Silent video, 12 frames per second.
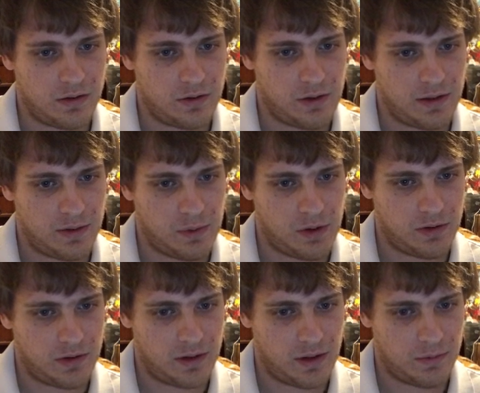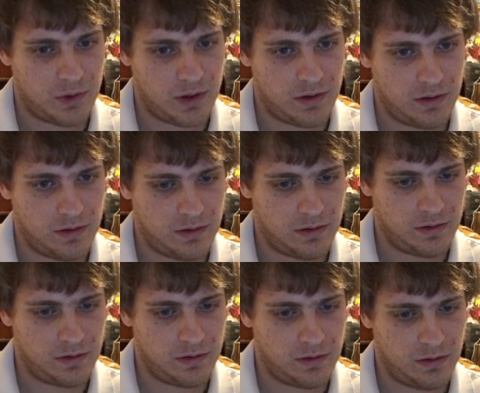the transparency option,
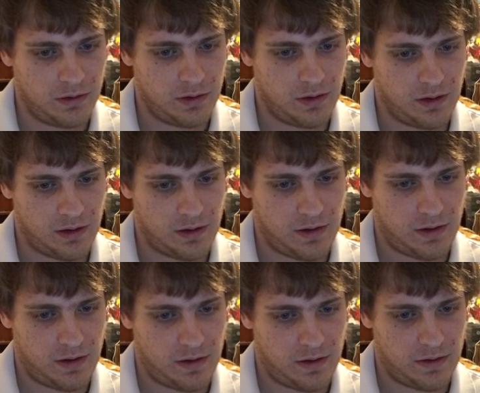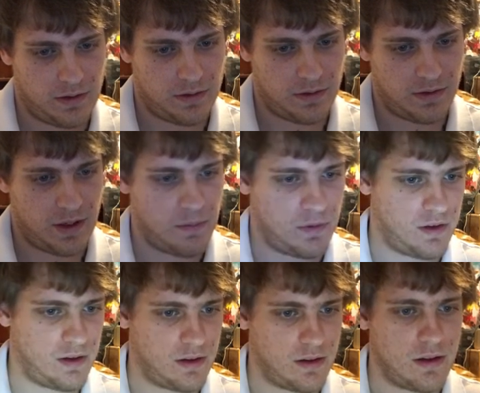and then same
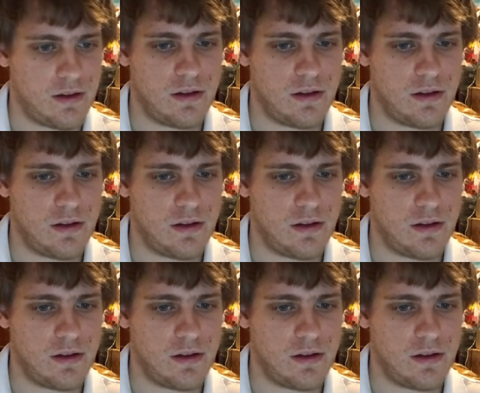thing,